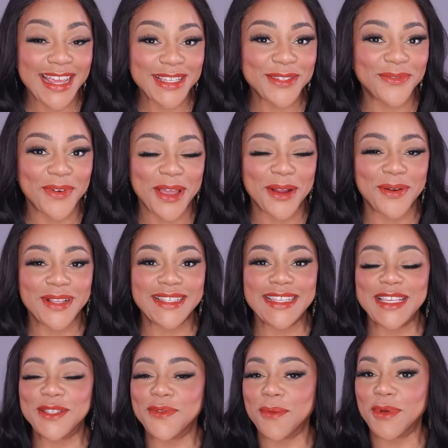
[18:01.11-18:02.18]
next
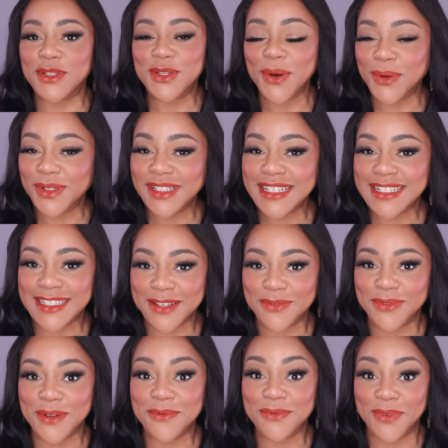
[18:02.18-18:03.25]
fragrance is from a totally
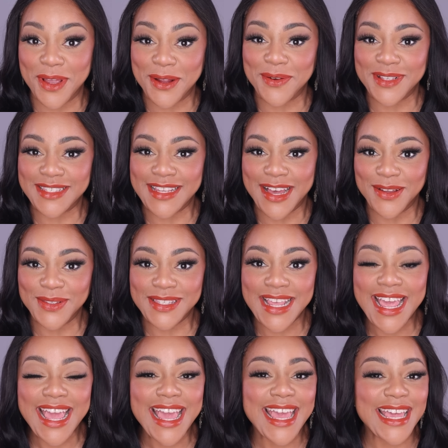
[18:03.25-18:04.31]
different fragrance
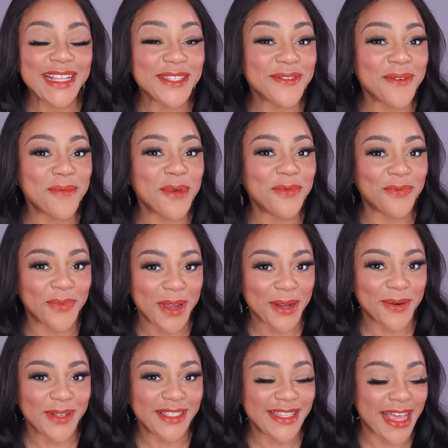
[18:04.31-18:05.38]
house. It's from a
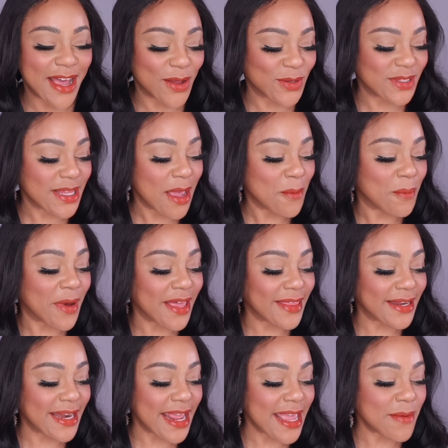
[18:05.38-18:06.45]
fragrance house by
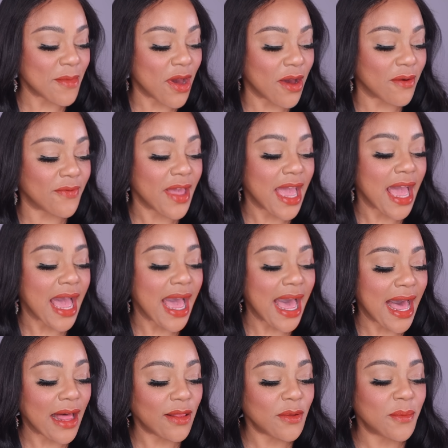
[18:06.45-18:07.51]
the name of
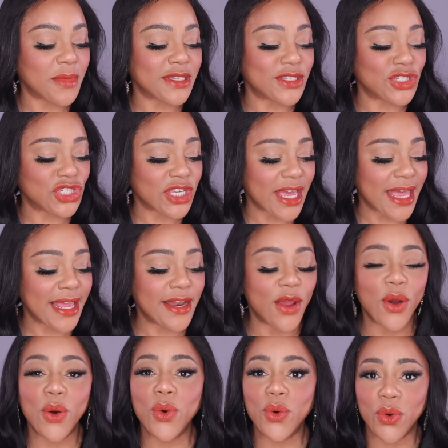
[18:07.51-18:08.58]

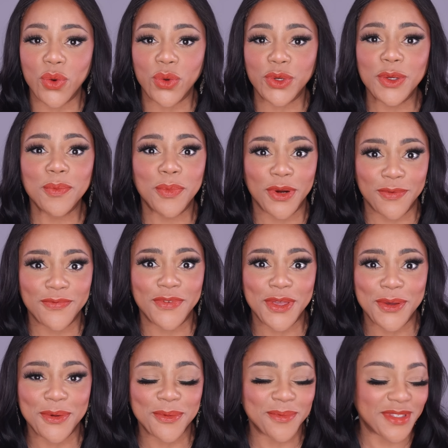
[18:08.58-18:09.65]
MAJED Oud
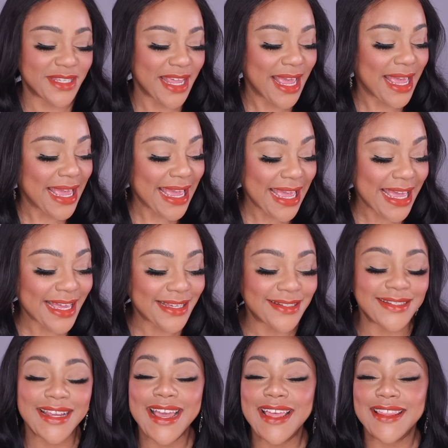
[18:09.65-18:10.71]
Perfumes.
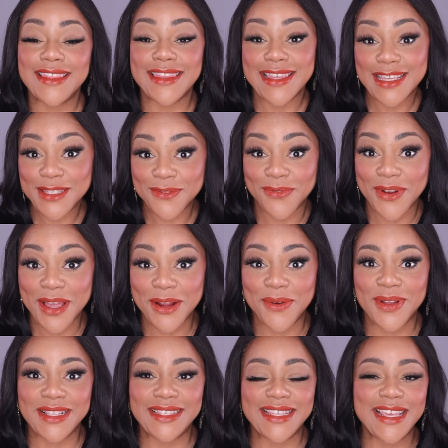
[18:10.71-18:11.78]
And this
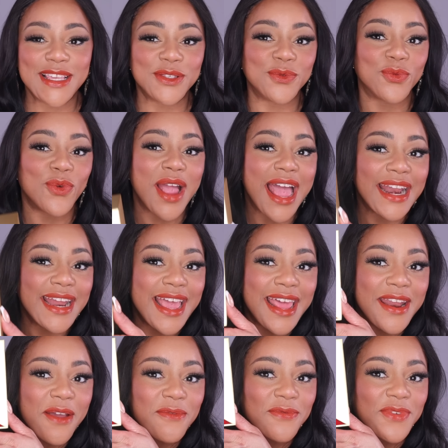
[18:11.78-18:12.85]
fragrance is
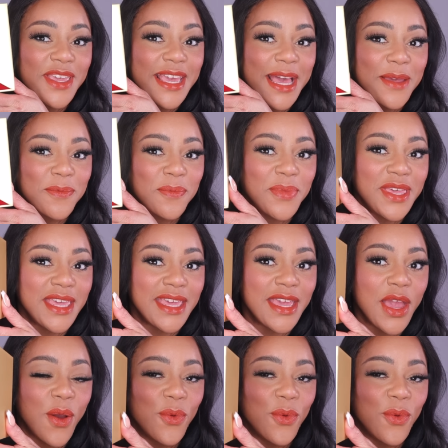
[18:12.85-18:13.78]
RANNAN VIP